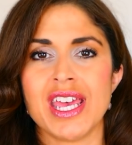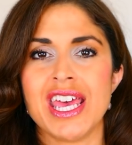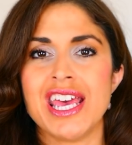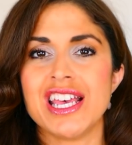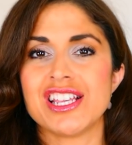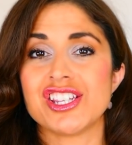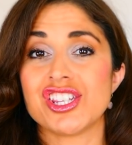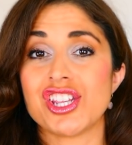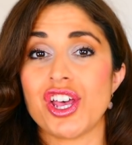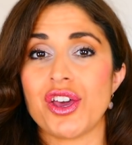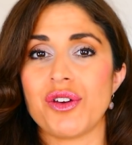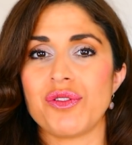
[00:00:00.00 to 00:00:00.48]

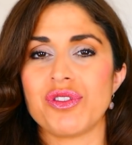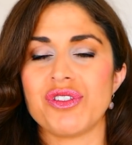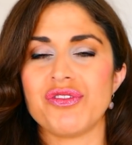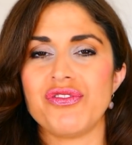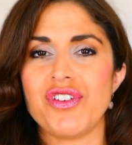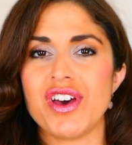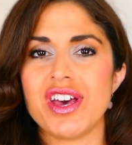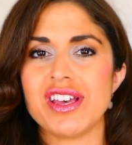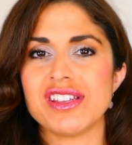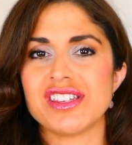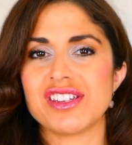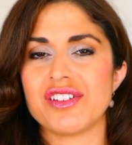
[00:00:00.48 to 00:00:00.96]
So the
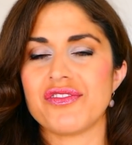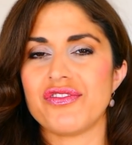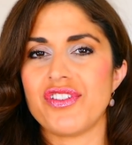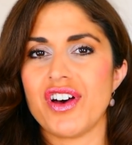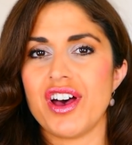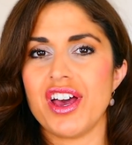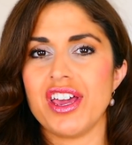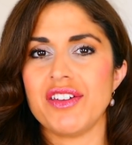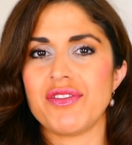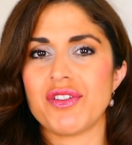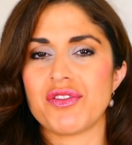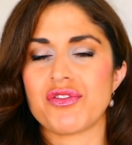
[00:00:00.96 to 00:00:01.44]
first
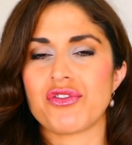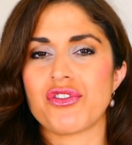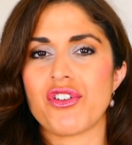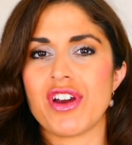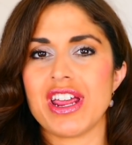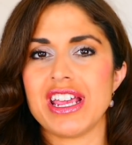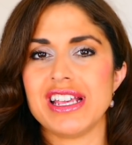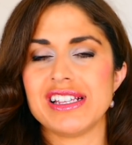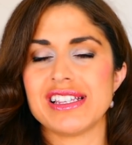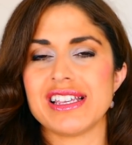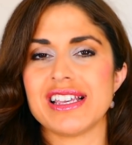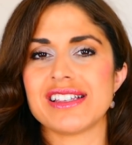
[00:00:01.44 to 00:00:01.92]
5
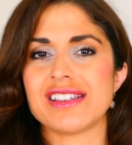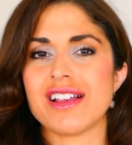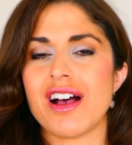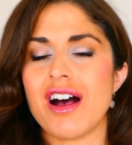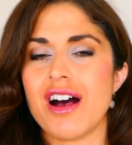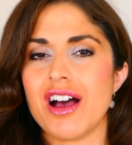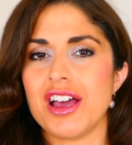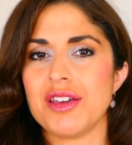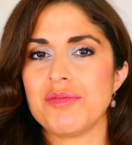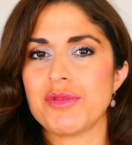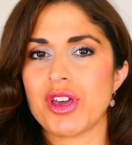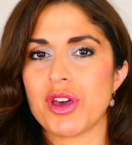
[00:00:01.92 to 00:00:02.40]
phrases
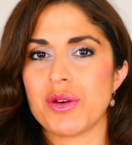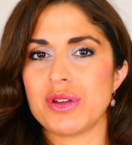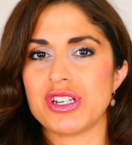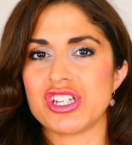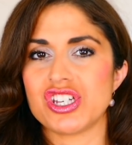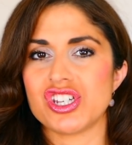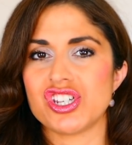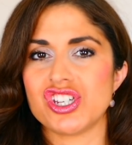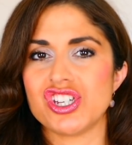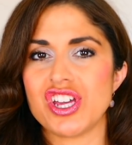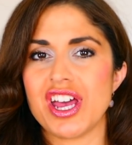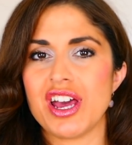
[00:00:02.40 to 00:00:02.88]
I'm going
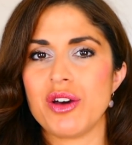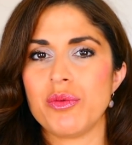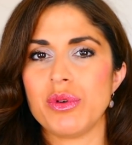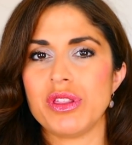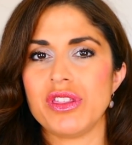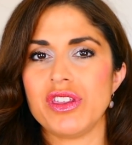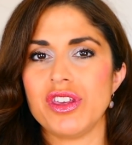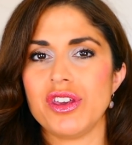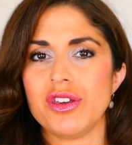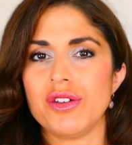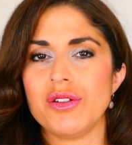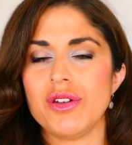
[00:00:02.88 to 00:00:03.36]
to share
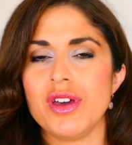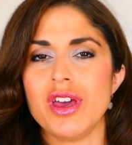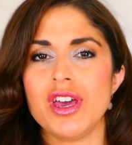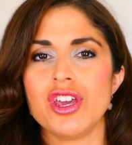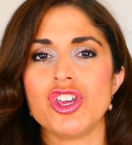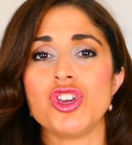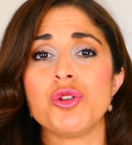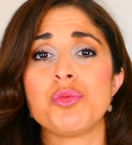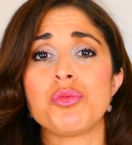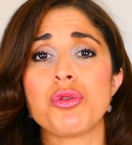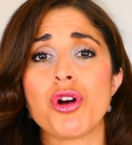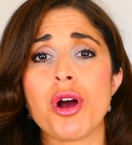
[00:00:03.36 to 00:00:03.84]
with you,
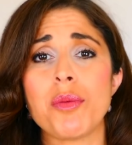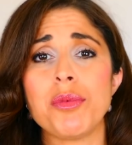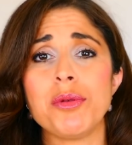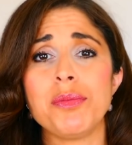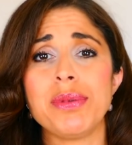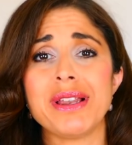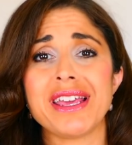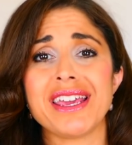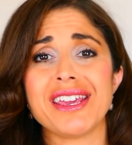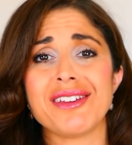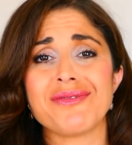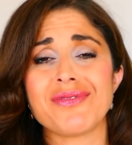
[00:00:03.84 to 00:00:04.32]
you
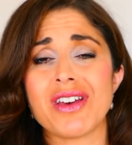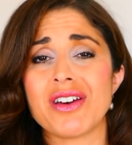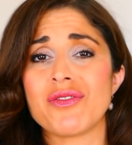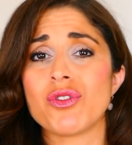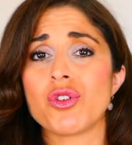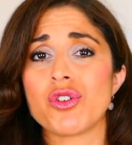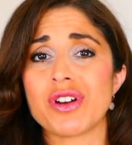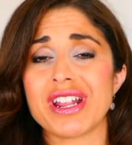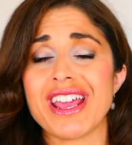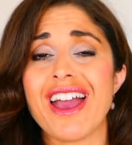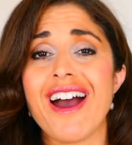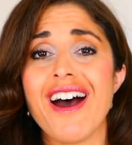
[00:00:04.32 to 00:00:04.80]
probably have
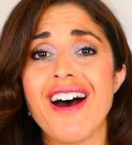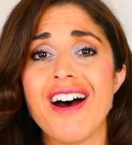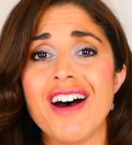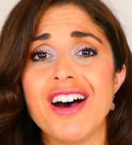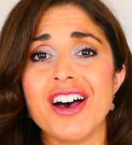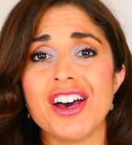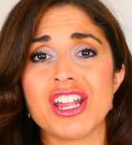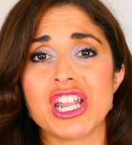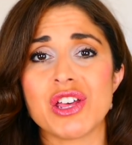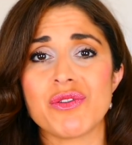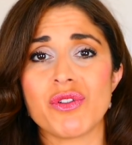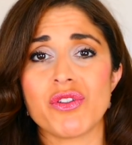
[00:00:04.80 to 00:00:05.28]
already
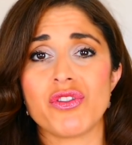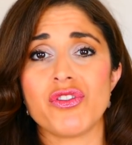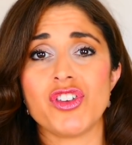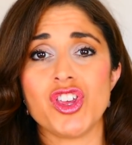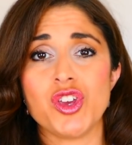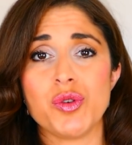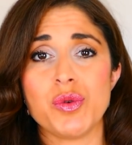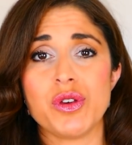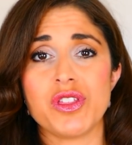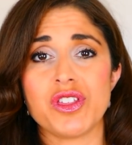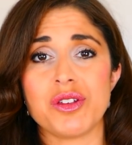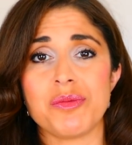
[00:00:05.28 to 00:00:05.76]
heard of a
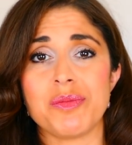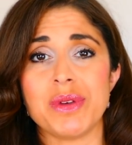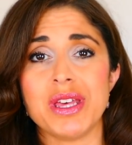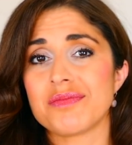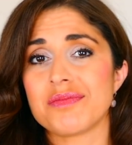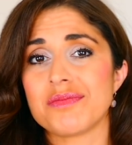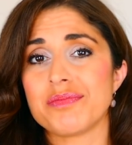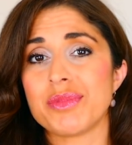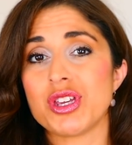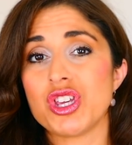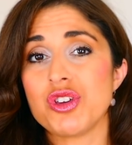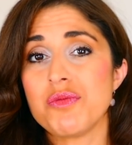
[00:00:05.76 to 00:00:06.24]
few of them,
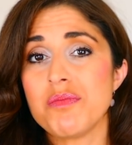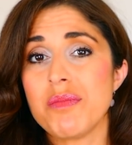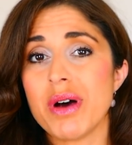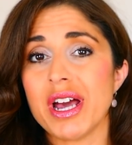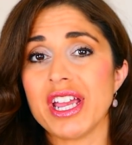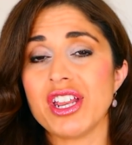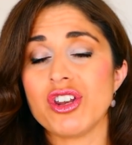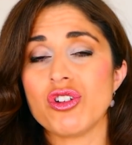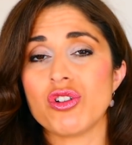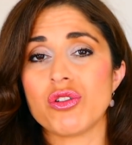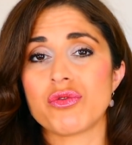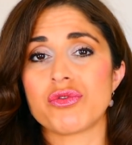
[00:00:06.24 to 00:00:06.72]
but you
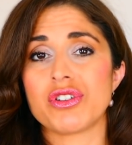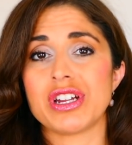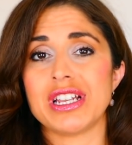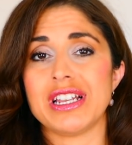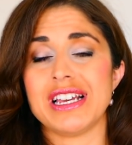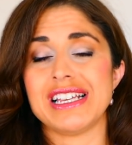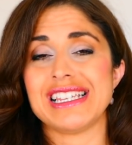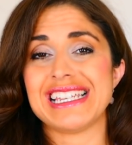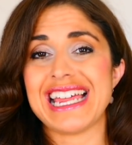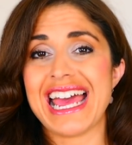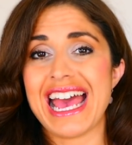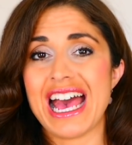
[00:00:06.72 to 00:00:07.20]
might not have
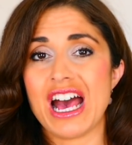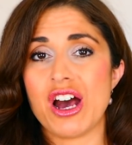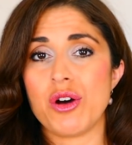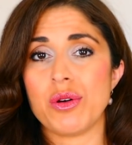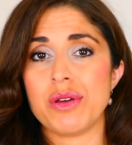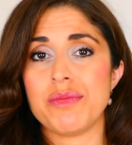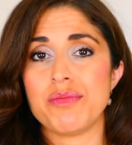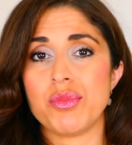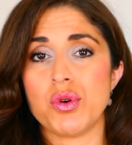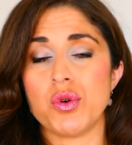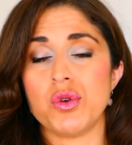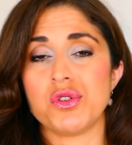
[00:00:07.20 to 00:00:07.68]
realised how
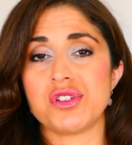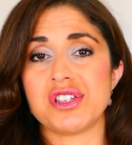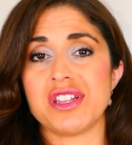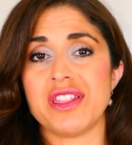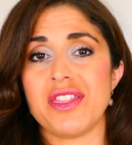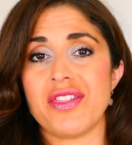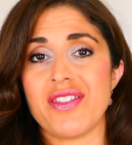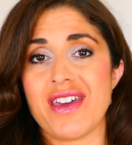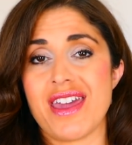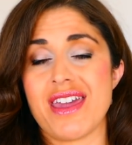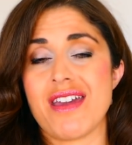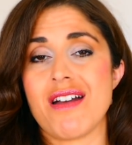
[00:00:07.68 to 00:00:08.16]

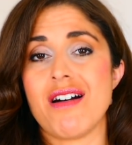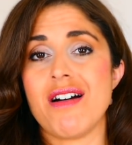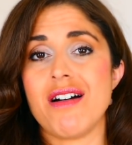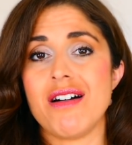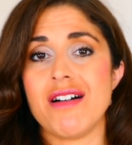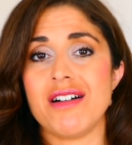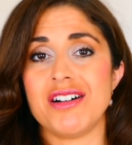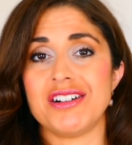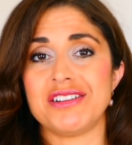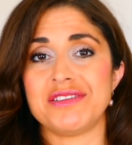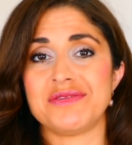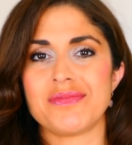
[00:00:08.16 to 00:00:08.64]
important they
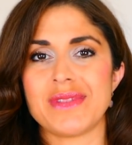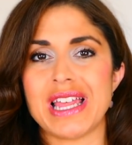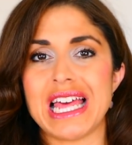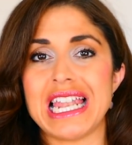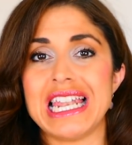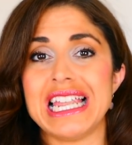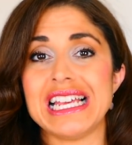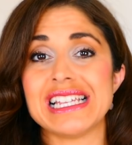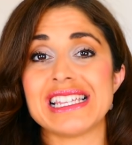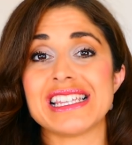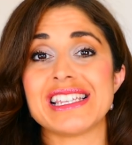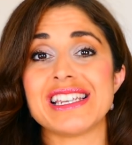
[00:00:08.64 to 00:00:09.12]
are.
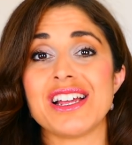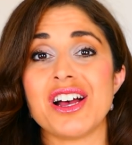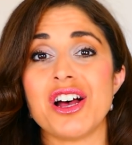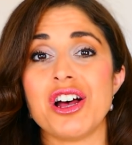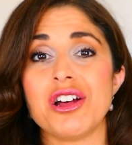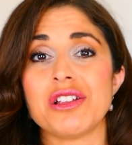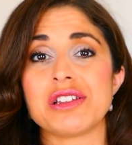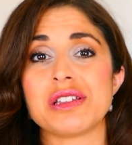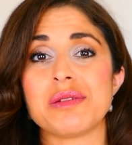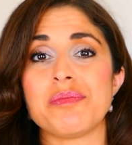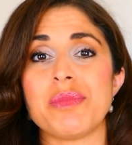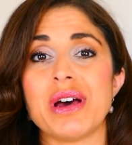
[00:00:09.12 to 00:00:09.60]
Let's
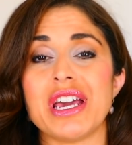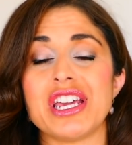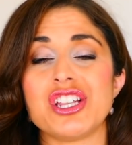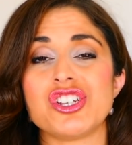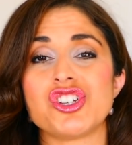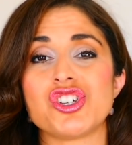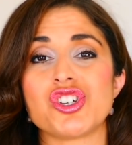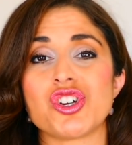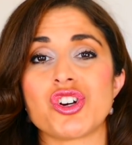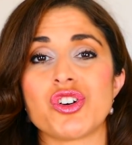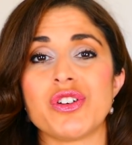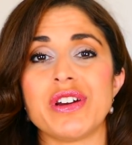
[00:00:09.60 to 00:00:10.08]
start by
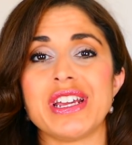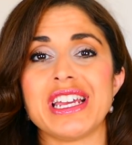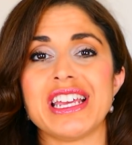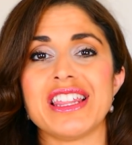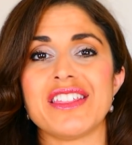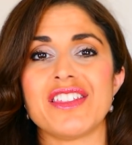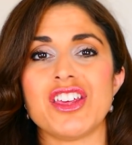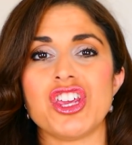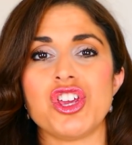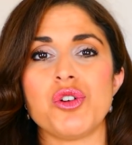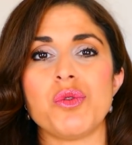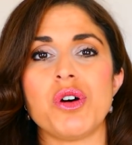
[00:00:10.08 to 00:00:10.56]
ensuring
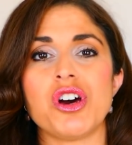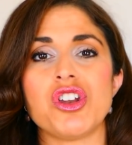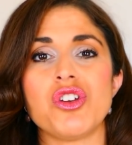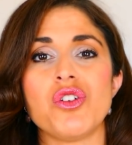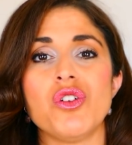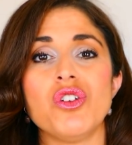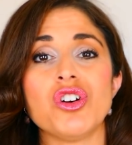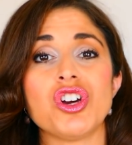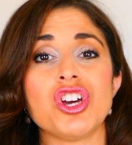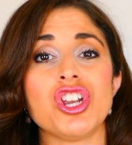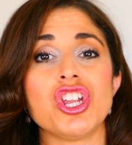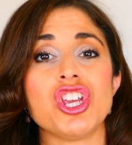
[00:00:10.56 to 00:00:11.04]
that you are
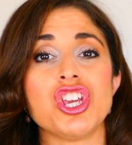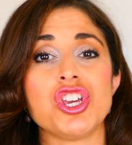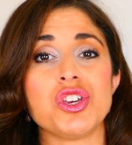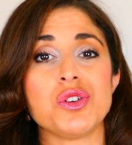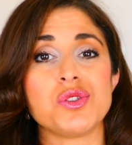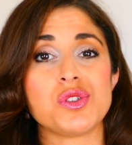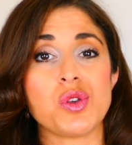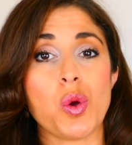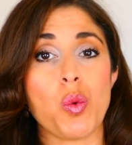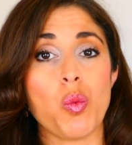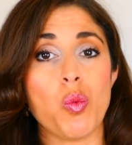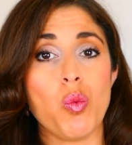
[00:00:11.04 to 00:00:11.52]
not going to
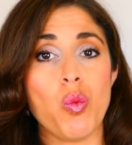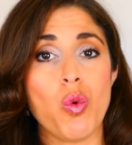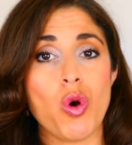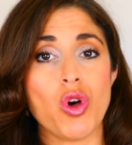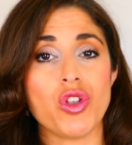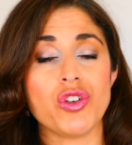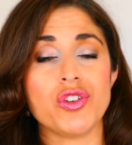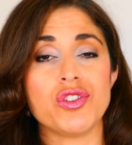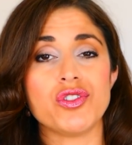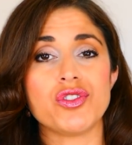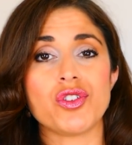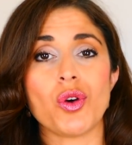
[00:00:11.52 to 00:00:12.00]
use
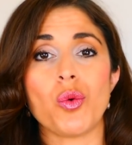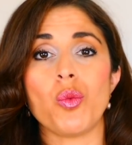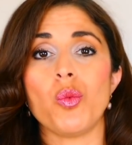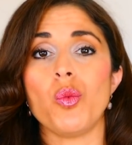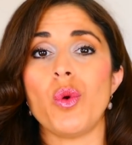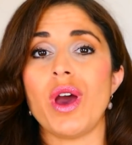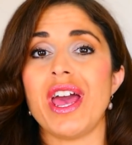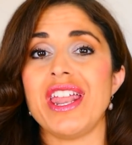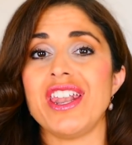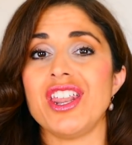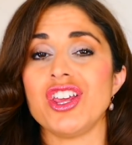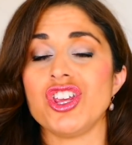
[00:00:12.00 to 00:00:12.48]
want
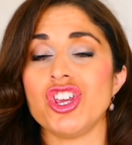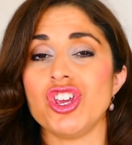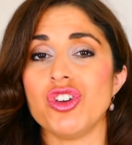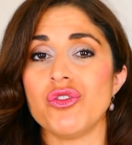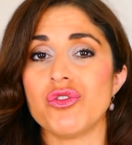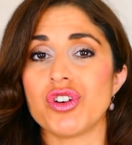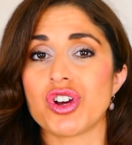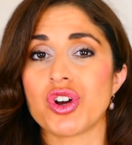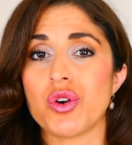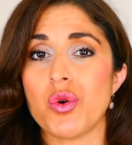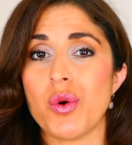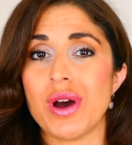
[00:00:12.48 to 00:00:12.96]
when you
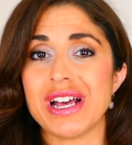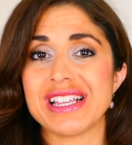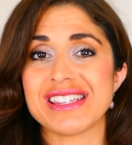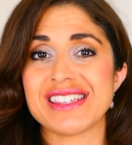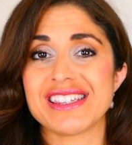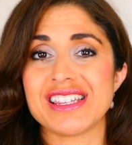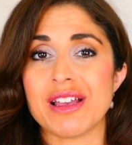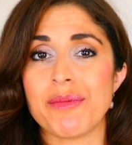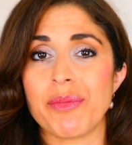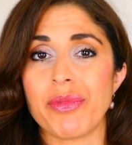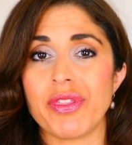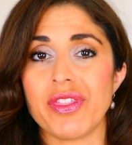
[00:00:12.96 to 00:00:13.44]
request
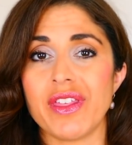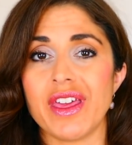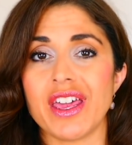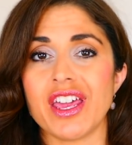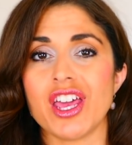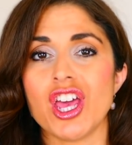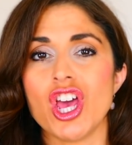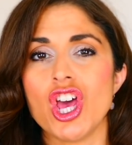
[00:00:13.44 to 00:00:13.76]
something.